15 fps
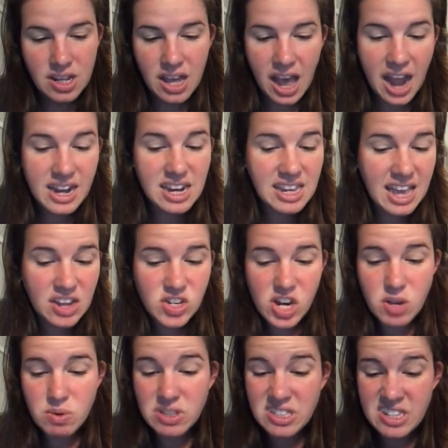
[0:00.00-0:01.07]
I didn't catch
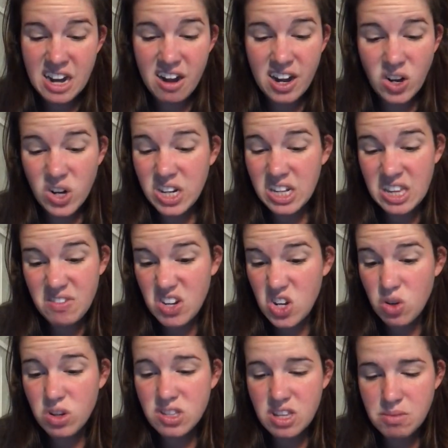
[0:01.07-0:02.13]
anyone staring or even
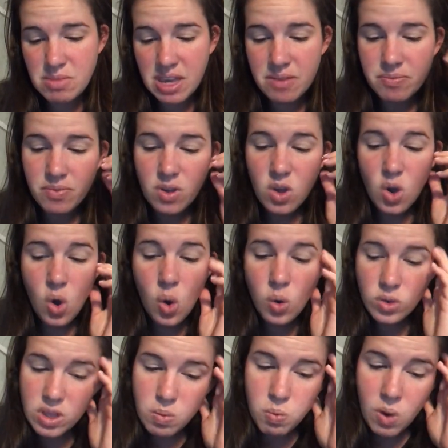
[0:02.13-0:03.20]
noticing me.
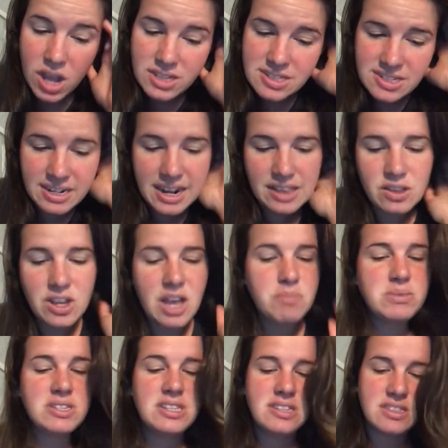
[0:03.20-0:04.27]
Only once did I look up
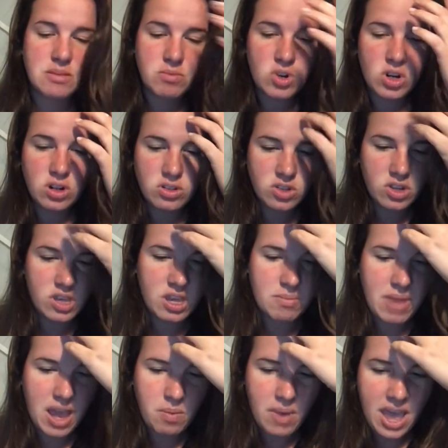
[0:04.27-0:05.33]
to see some girls looking
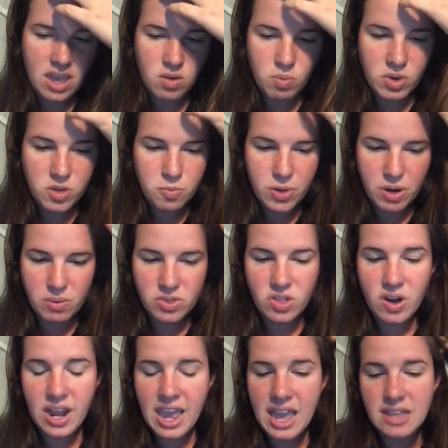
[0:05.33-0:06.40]
my way and whispering with their
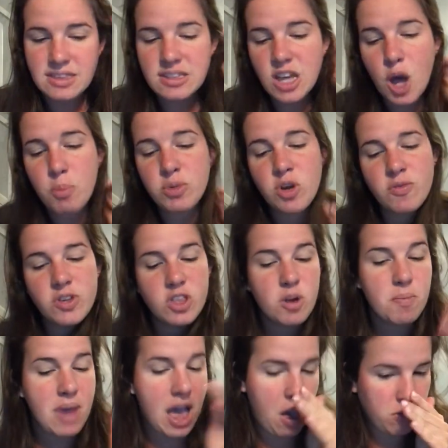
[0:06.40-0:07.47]
hands cupped over their
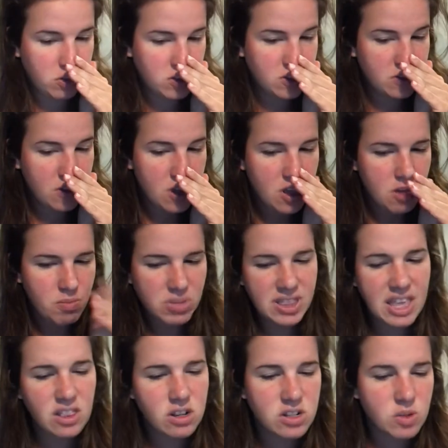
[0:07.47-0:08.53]
mouths. But
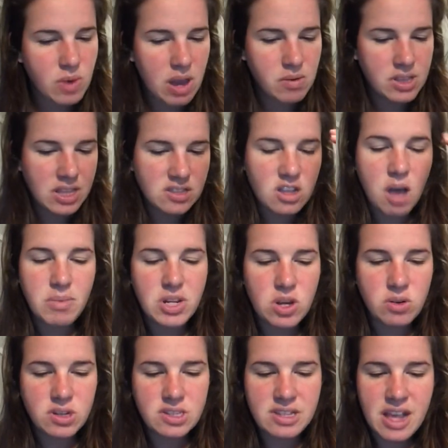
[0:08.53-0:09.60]
they looked away when they saw me
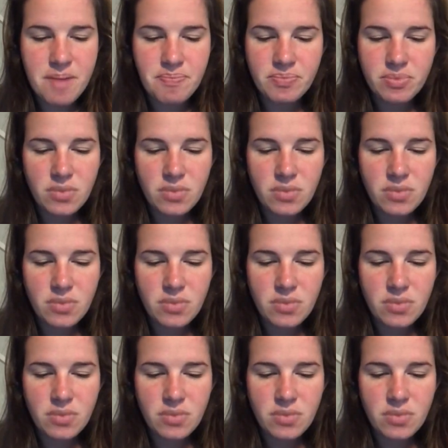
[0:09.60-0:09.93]
notice them.